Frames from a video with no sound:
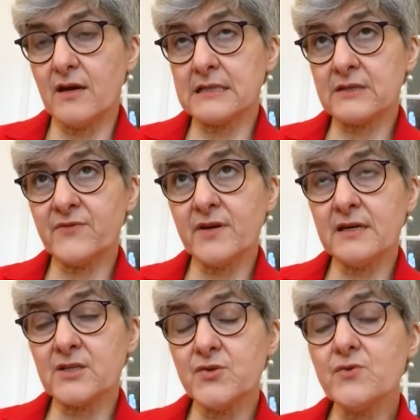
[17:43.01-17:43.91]
as far
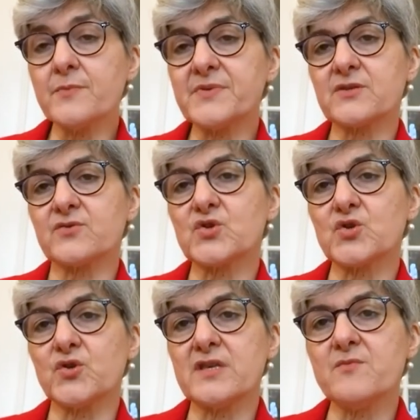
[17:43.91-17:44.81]
as Europe is
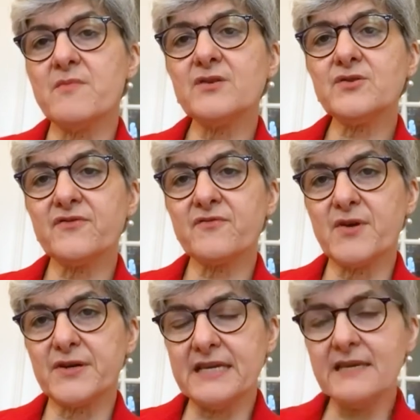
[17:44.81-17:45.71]
concerned, the amount of
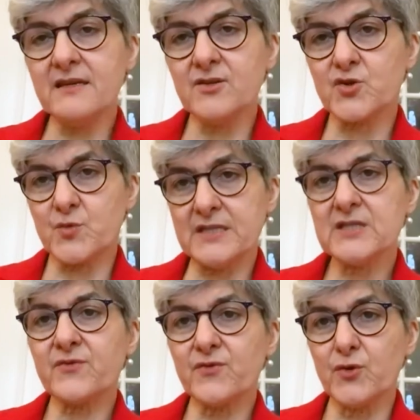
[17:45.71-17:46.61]
money
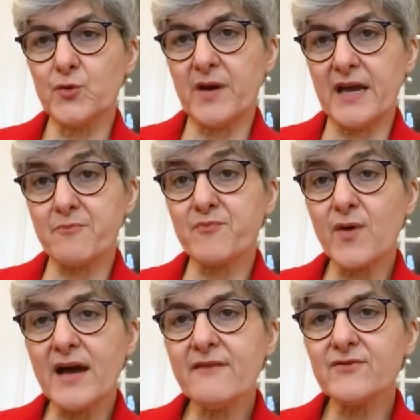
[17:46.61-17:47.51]
transferred by
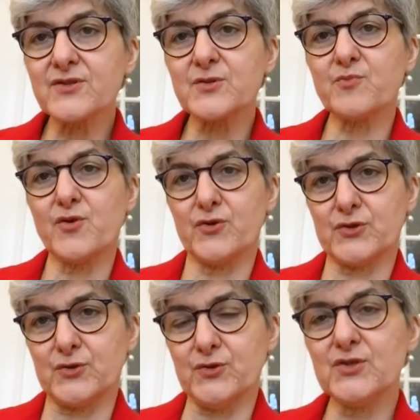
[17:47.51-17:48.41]
private
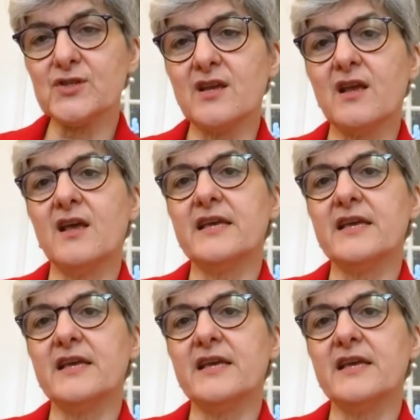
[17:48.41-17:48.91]
persons